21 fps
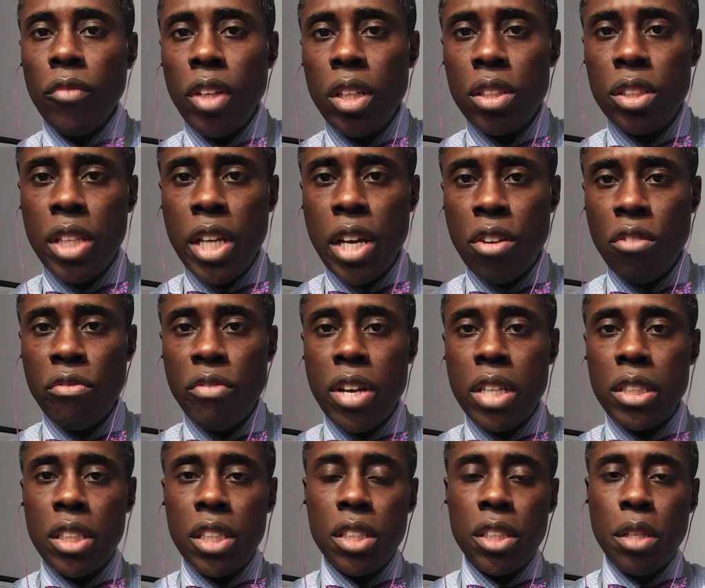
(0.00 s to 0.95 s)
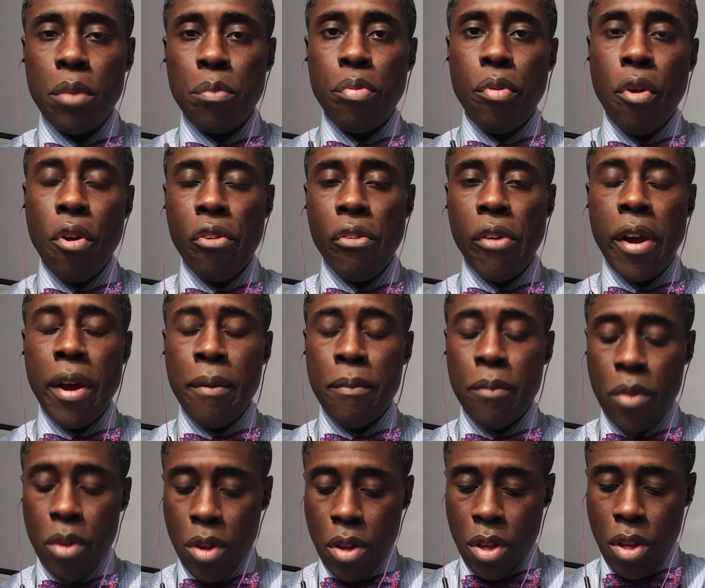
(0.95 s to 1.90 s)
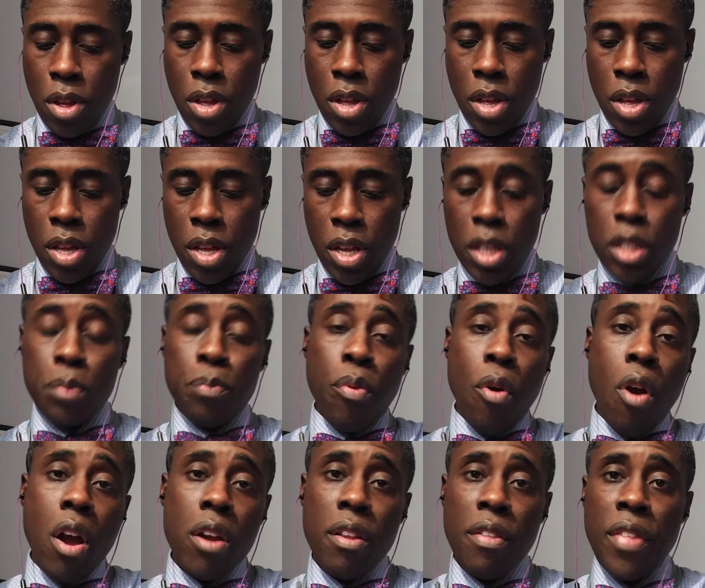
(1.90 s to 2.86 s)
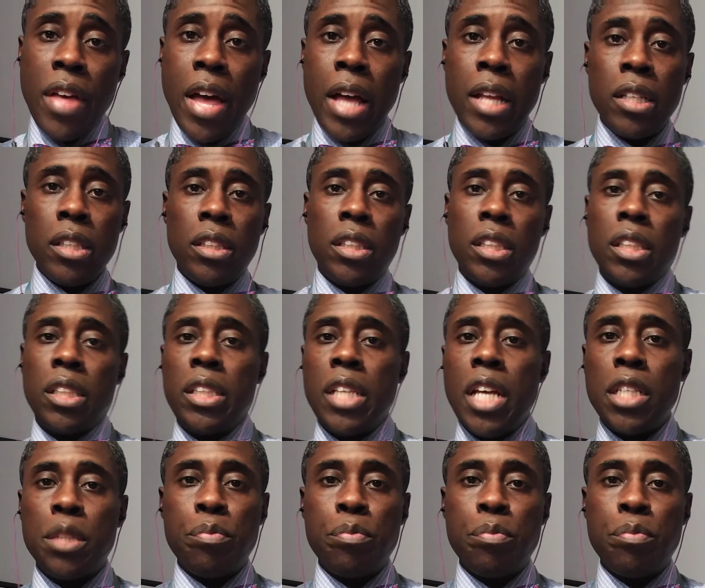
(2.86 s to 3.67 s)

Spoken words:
dental residency program is part of that success